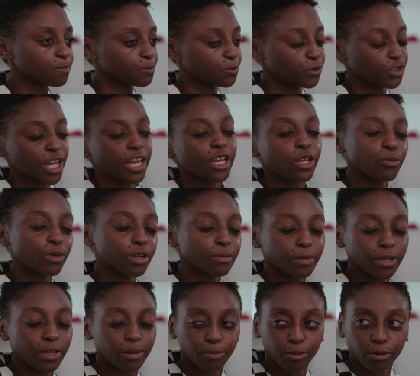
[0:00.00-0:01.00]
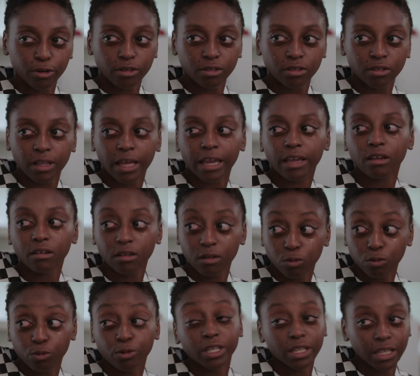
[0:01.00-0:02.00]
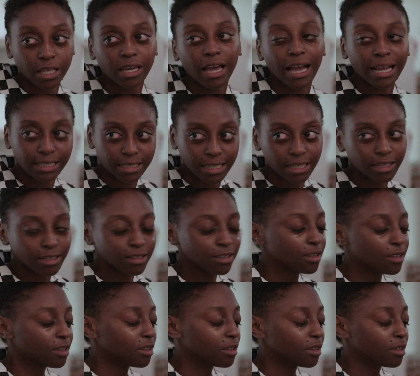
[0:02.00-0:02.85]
genuine people. Like, really, I did